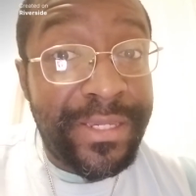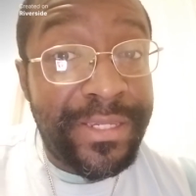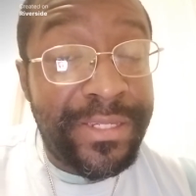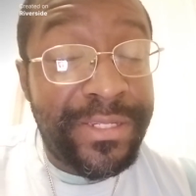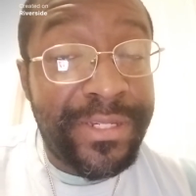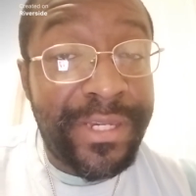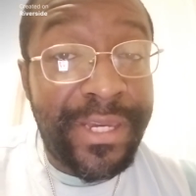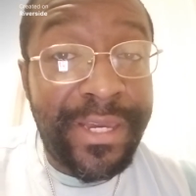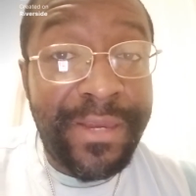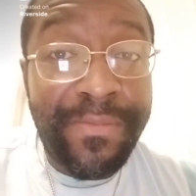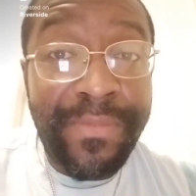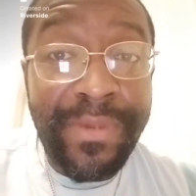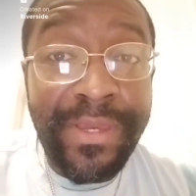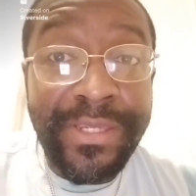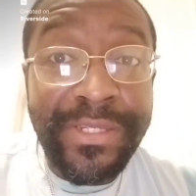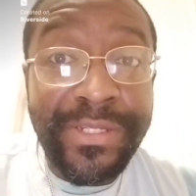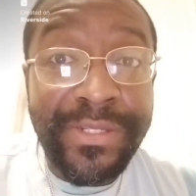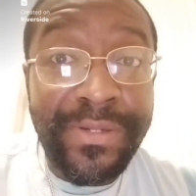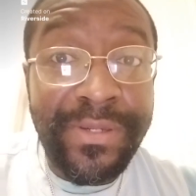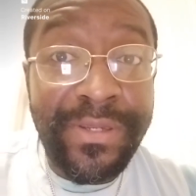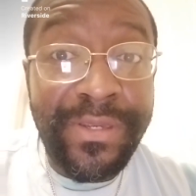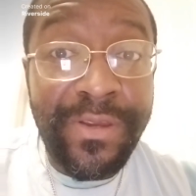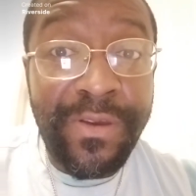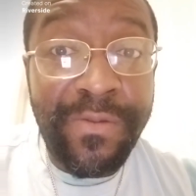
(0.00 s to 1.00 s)
Try to make
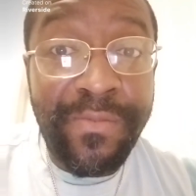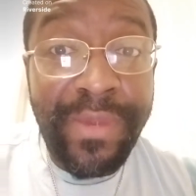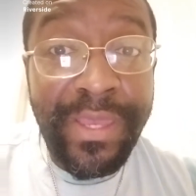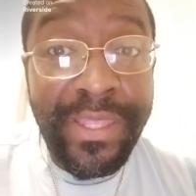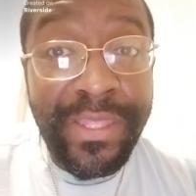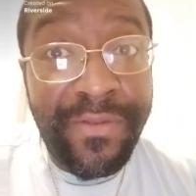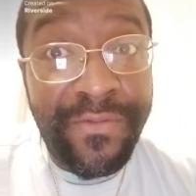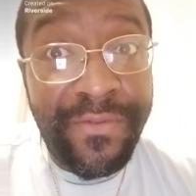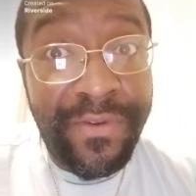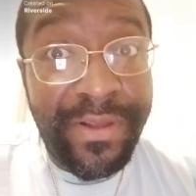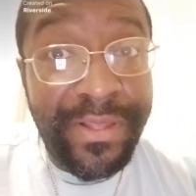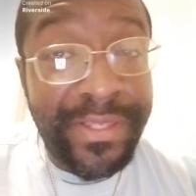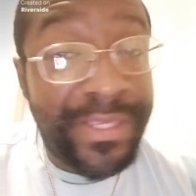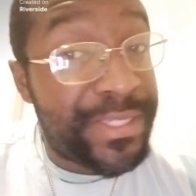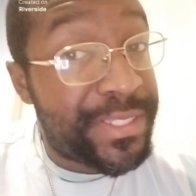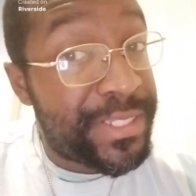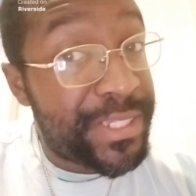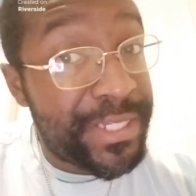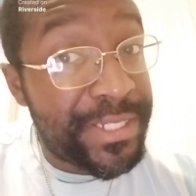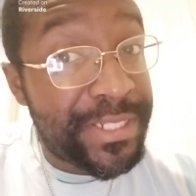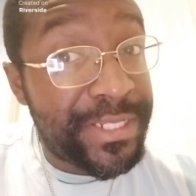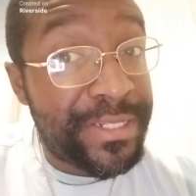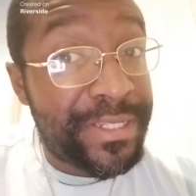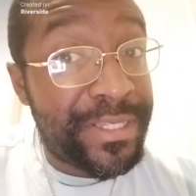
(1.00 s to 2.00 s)
sure you don't make the wrong
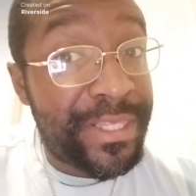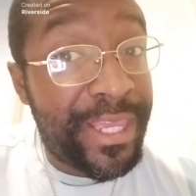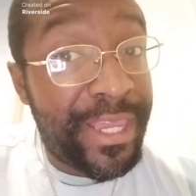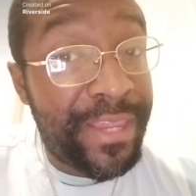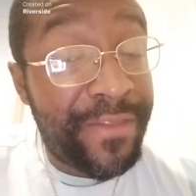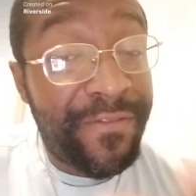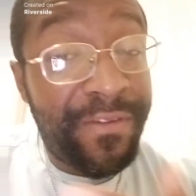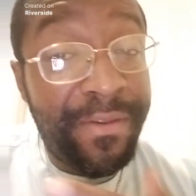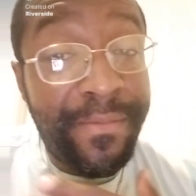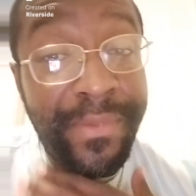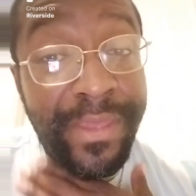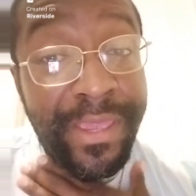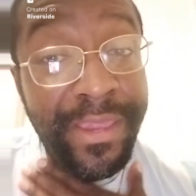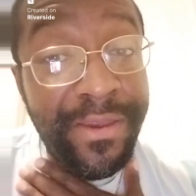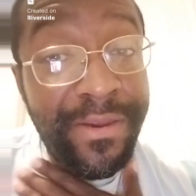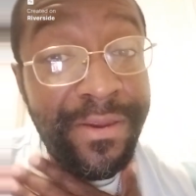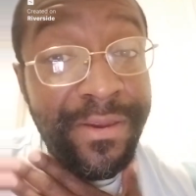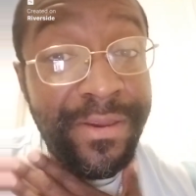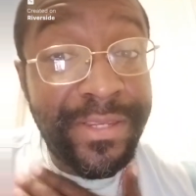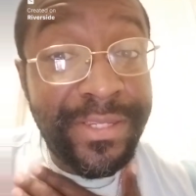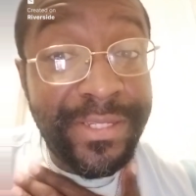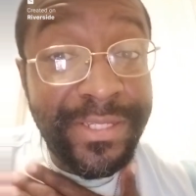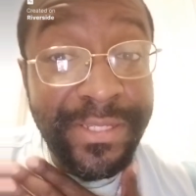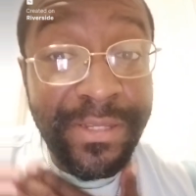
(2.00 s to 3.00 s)
decisions in life. I'm here
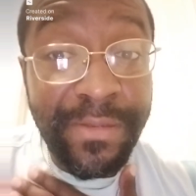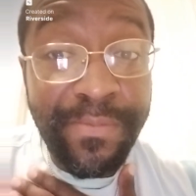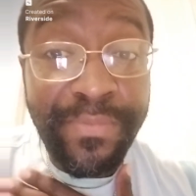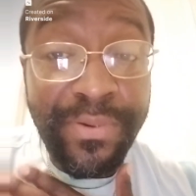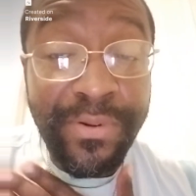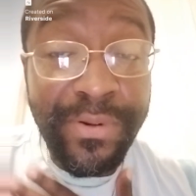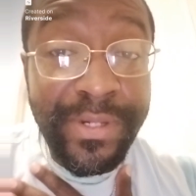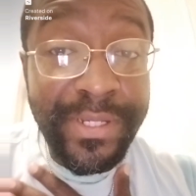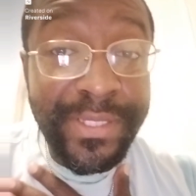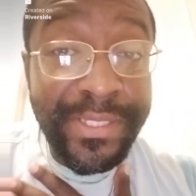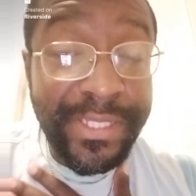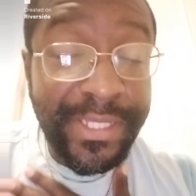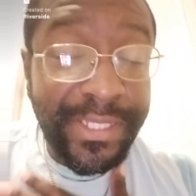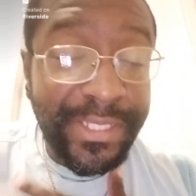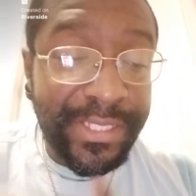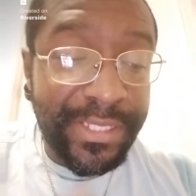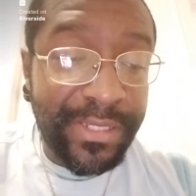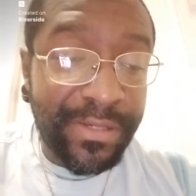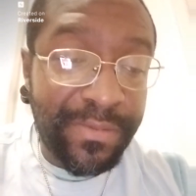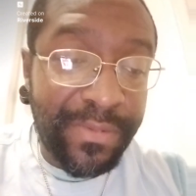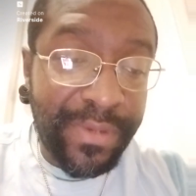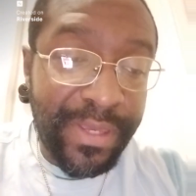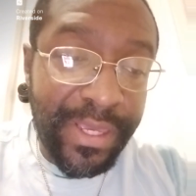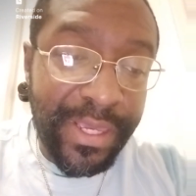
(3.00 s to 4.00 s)
as a support
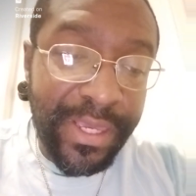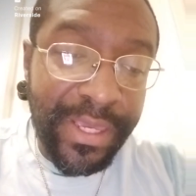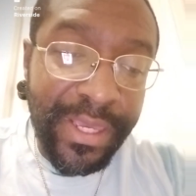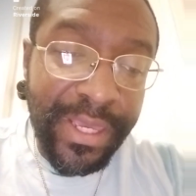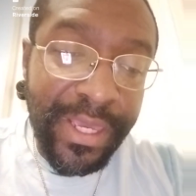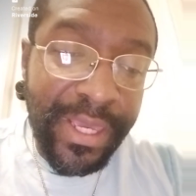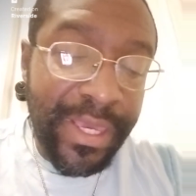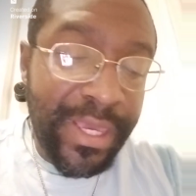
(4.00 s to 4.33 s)
system, man.